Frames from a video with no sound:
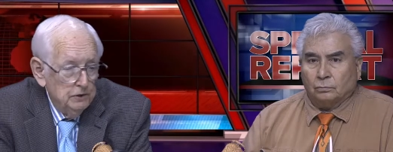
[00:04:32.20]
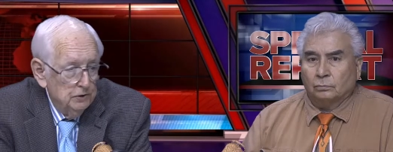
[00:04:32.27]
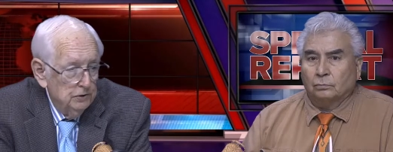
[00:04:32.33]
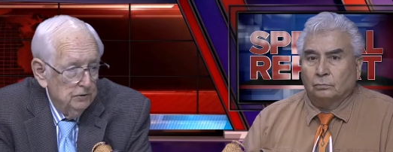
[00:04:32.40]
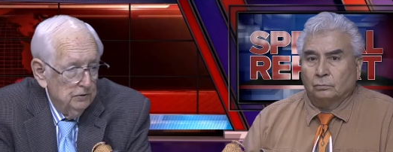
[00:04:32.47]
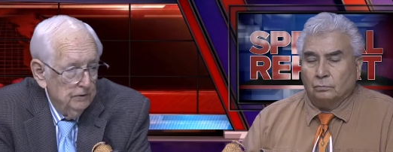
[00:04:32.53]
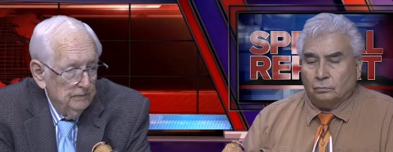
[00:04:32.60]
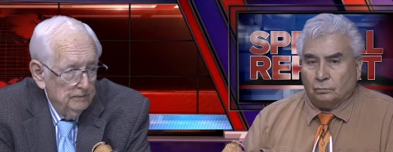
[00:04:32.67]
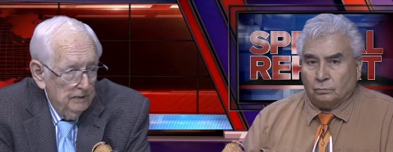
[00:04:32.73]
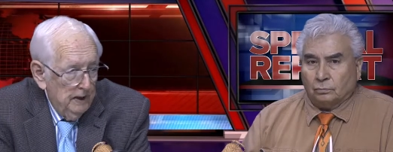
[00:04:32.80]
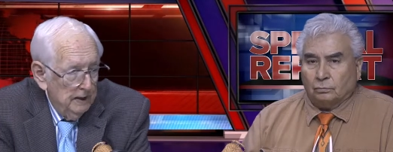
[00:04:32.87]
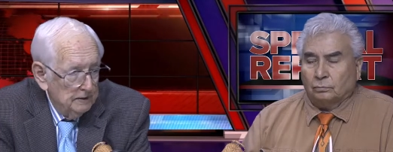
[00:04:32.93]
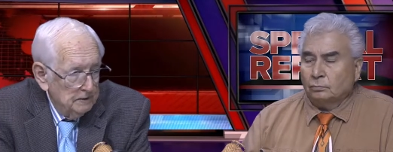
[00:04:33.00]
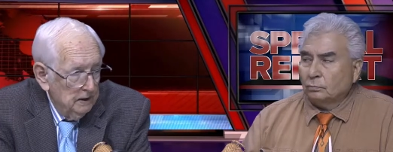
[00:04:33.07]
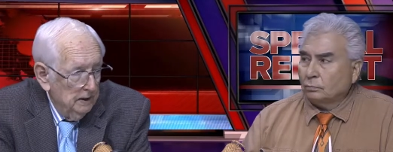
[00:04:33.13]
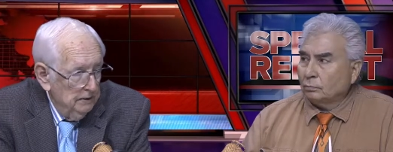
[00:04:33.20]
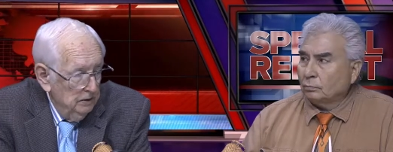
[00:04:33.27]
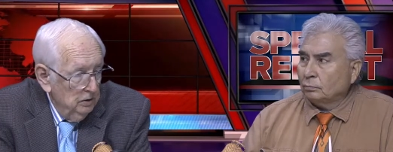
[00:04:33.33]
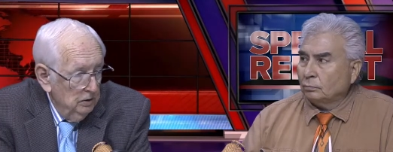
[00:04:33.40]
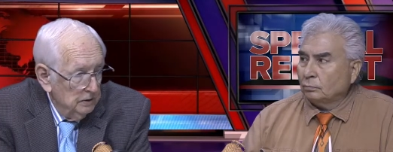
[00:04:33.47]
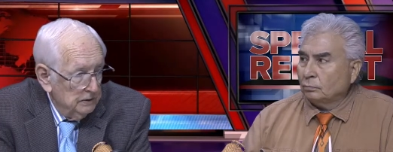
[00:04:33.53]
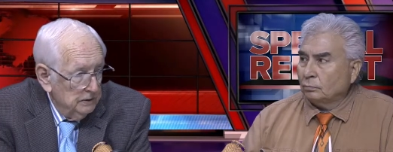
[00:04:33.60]
Speaker 1: sure the flashlight
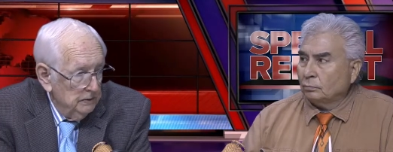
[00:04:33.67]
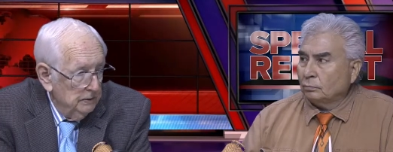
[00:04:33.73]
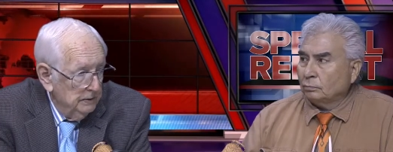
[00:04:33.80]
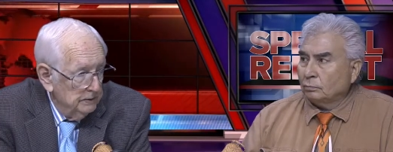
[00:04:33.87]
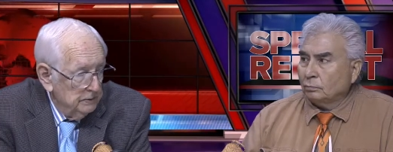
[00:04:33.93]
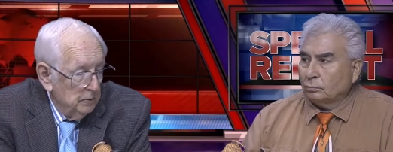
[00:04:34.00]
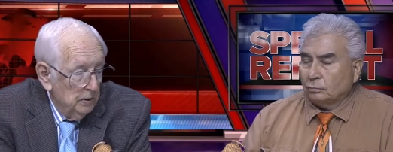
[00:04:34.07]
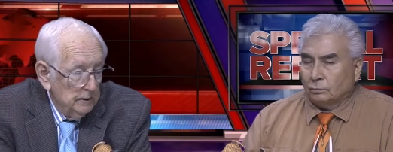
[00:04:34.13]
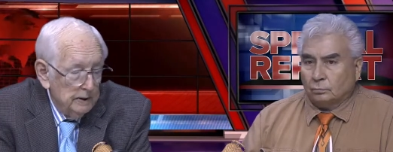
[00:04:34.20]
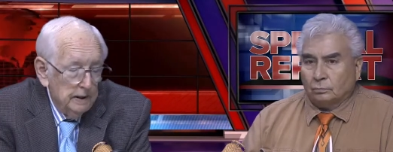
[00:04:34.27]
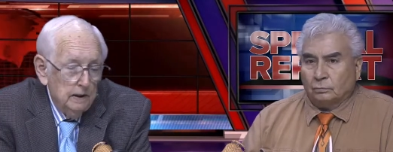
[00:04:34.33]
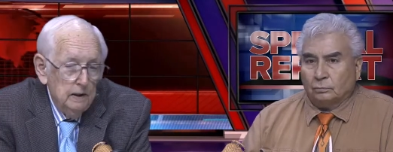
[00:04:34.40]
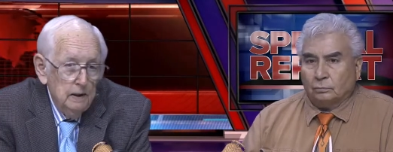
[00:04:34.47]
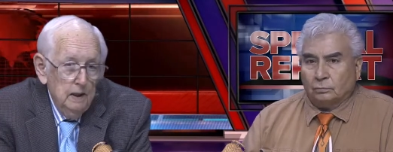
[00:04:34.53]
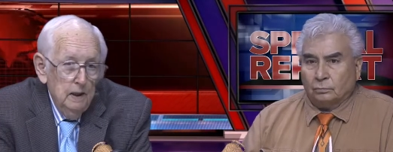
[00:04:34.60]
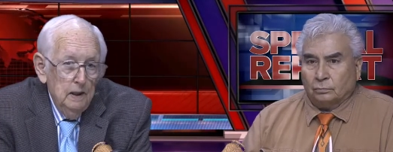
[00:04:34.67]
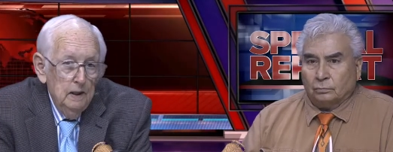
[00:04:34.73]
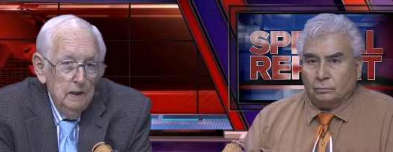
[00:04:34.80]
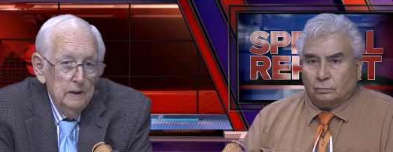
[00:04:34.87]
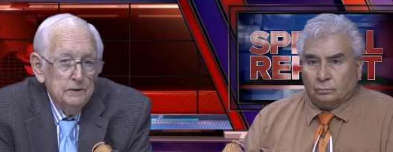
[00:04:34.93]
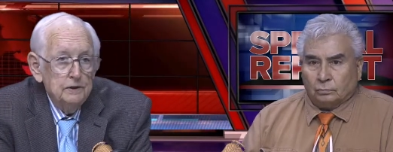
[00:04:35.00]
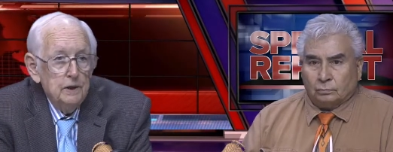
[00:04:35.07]
you hook to it is working,
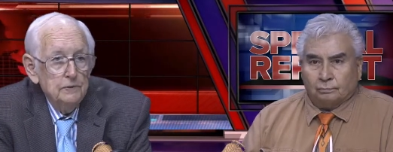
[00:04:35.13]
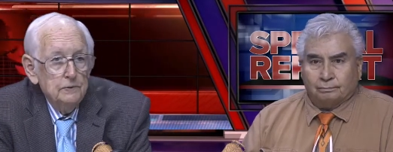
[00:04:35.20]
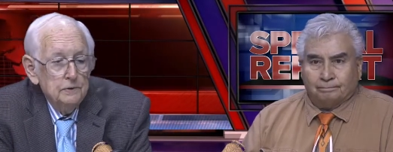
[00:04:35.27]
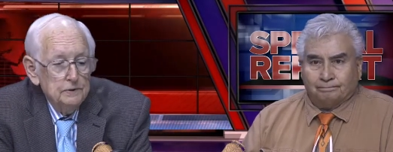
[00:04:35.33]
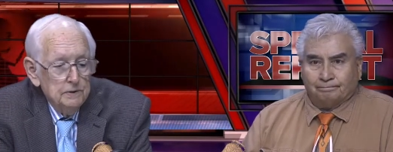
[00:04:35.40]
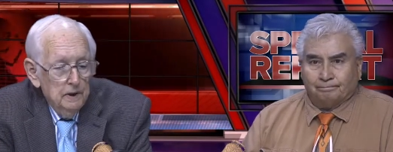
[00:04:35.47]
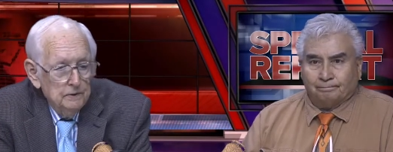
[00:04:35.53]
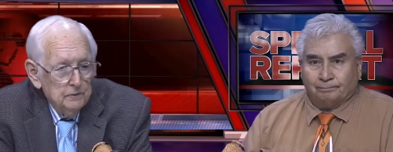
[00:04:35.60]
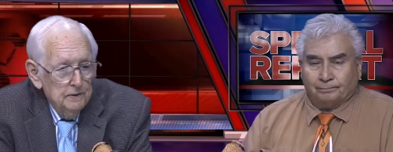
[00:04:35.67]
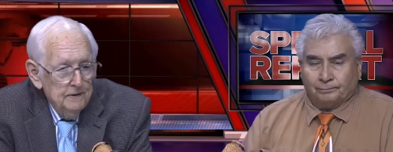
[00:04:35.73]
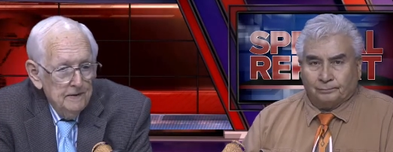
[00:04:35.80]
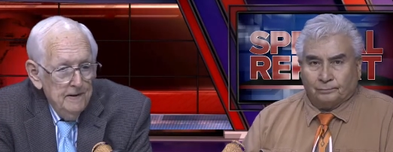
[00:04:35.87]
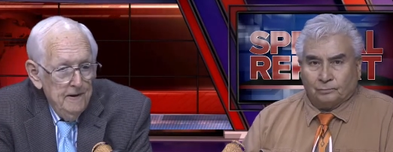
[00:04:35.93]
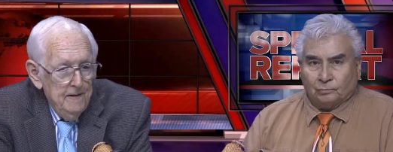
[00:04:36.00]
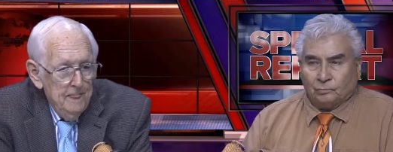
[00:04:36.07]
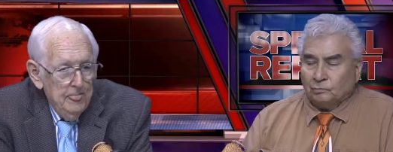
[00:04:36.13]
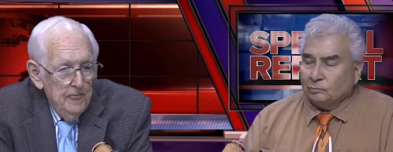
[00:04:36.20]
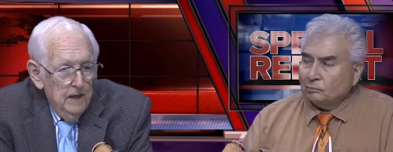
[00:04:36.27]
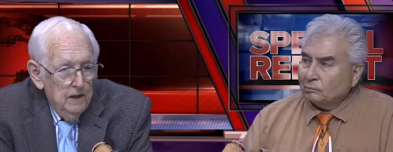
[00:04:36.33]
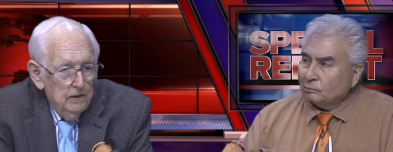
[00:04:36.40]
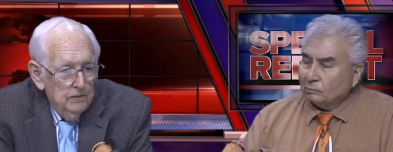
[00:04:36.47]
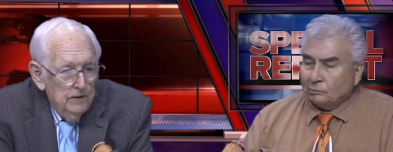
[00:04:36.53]
et cetera, et cetera
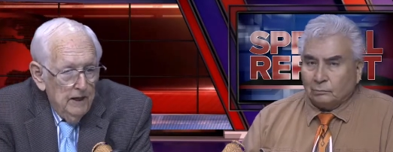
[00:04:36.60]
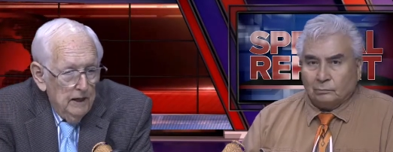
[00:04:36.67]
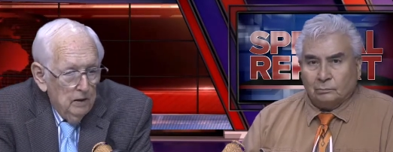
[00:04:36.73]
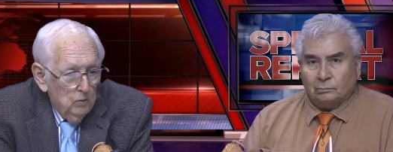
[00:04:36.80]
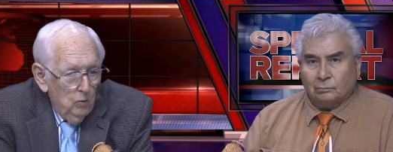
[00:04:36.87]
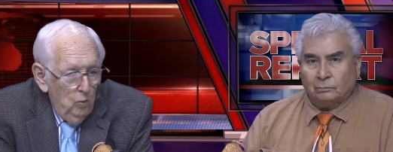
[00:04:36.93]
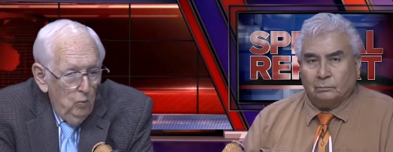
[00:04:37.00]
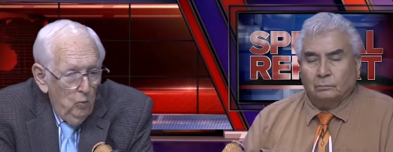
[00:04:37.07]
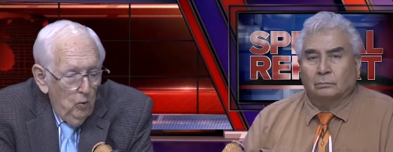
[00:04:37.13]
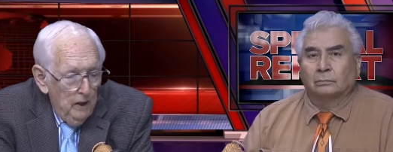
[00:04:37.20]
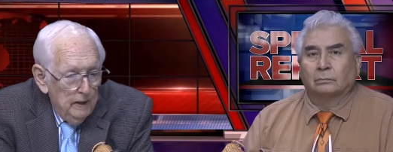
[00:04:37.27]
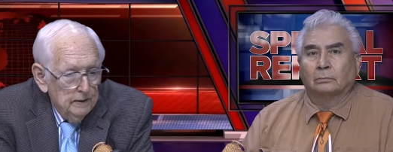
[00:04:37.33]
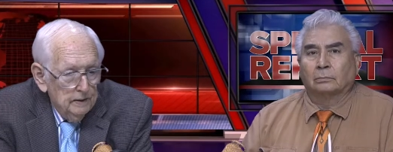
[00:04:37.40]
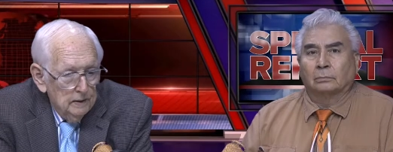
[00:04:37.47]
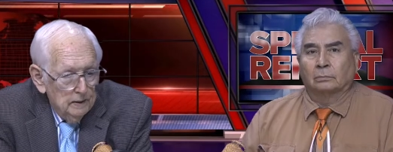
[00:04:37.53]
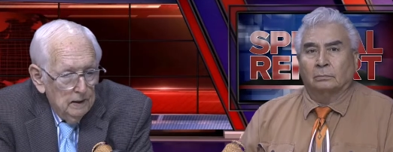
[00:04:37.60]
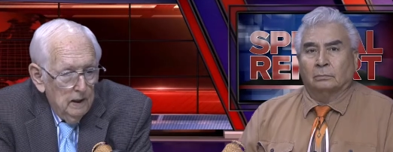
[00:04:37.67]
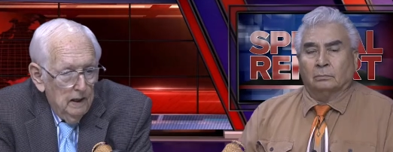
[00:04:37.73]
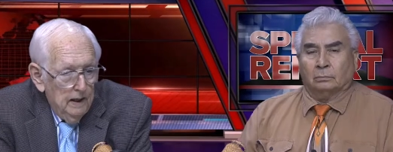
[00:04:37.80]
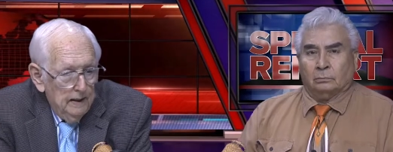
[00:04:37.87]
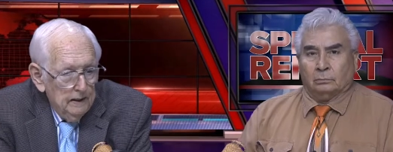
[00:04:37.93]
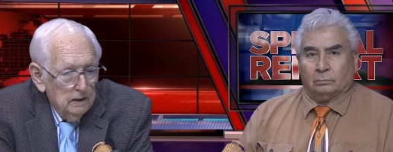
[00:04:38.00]
that when the
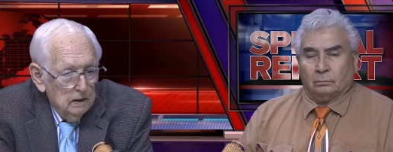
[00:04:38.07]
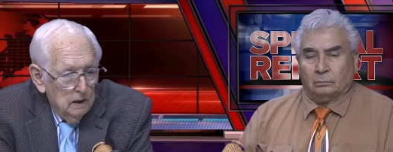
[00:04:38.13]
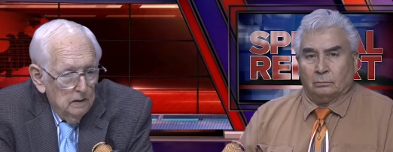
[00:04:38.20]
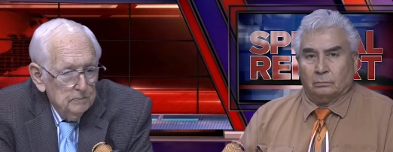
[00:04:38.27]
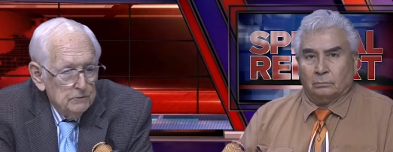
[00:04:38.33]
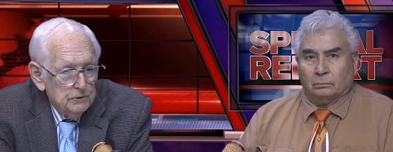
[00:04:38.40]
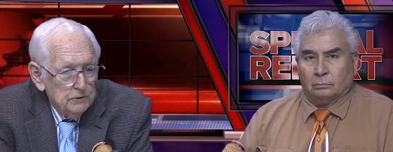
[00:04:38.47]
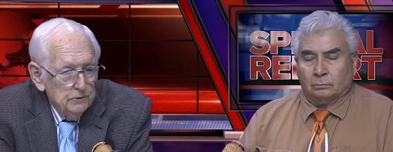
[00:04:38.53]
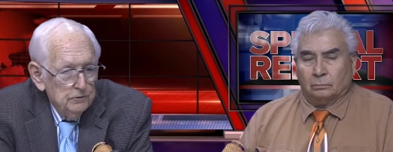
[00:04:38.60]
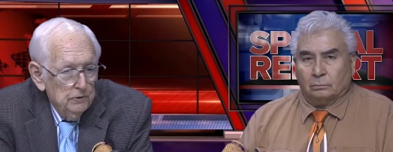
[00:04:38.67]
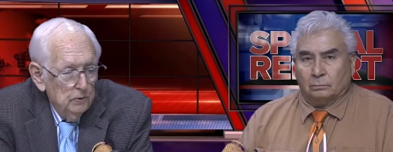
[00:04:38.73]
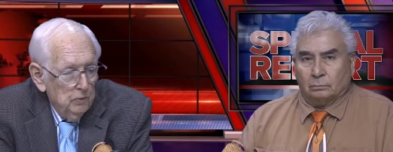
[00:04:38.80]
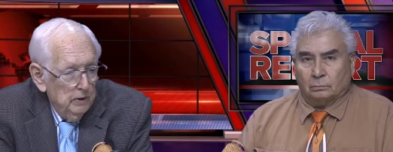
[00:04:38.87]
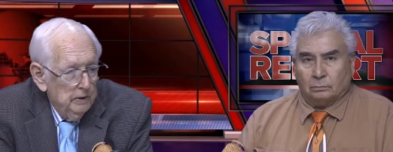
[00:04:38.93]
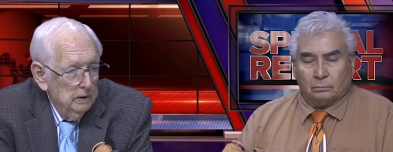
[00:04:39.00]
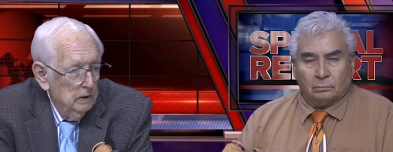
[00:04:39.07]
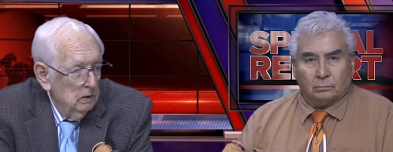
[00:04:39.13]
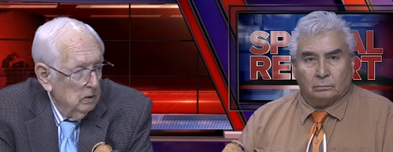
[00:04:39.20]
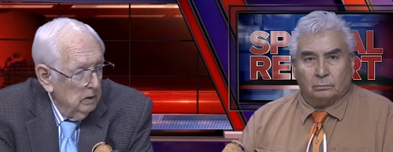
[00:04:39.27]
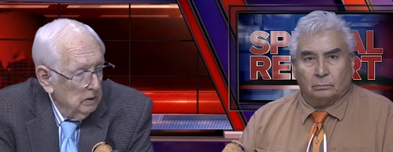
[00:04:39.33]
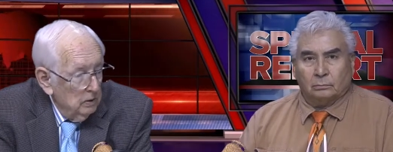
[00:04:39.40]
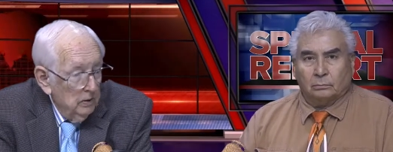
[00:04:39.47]
guy comes through the window
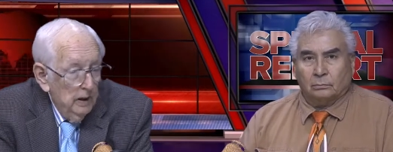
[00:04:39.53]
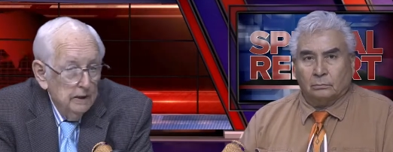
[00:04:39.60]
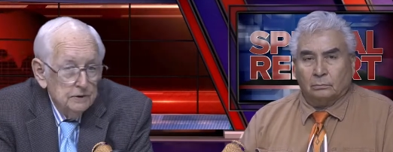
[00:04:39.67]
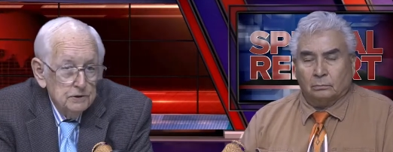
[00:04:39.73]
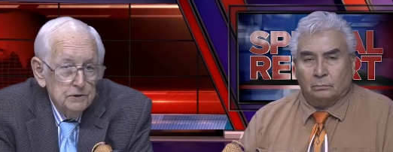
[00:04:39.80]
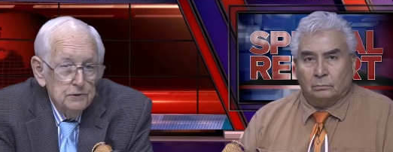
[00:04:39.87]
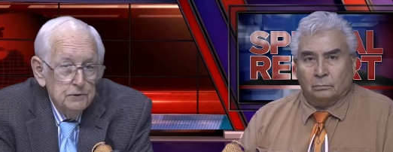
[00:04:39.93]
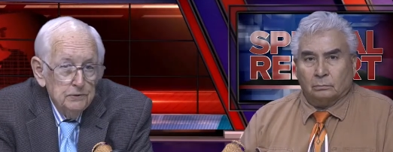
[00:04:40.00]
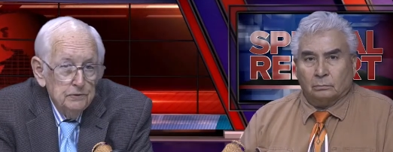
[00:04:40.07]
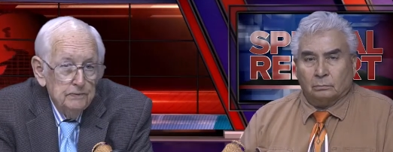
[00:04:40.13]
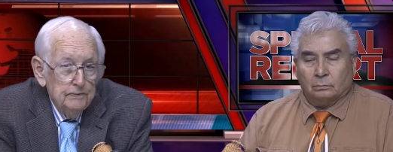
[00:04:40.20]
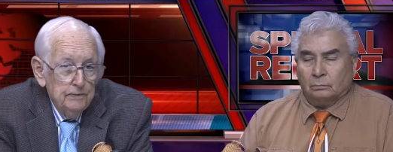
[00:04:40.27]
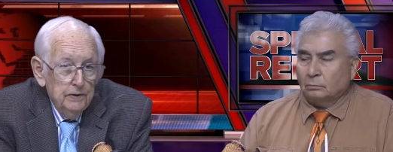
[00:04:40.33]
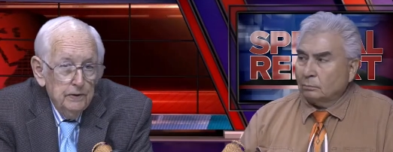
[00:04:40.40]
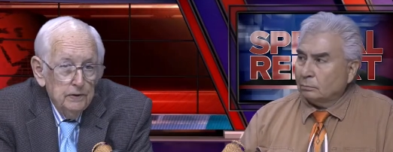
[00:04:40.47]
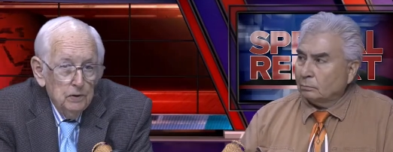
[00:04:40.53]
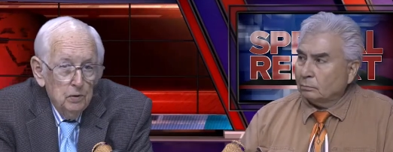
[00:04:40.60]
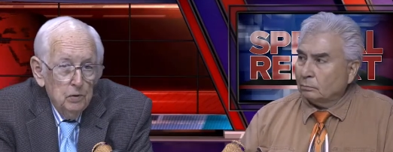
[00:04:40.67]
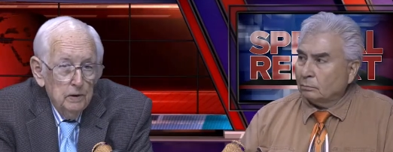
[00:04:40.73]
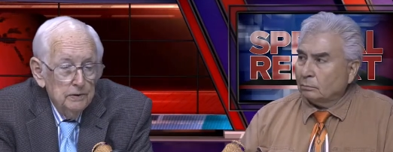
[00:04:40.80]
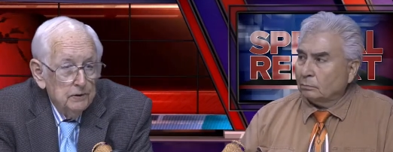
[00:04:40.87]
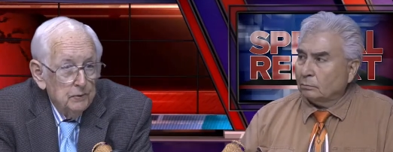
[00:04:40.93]
or crashes through the front
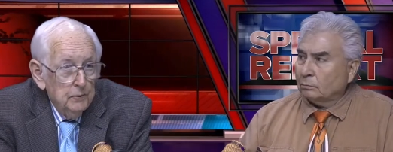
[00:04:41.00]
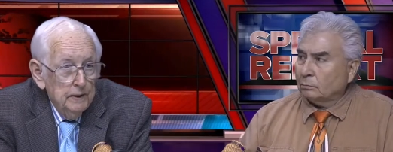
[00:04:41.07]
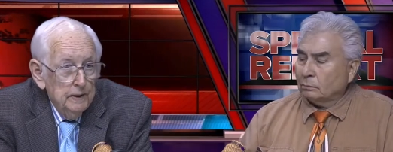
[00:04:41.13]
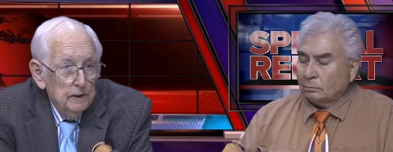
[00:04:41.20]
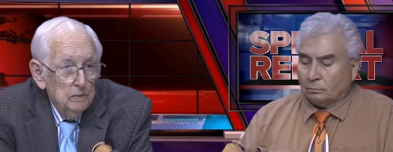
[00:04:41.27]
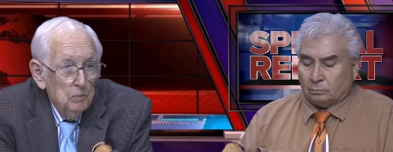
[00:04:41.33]
door at three in the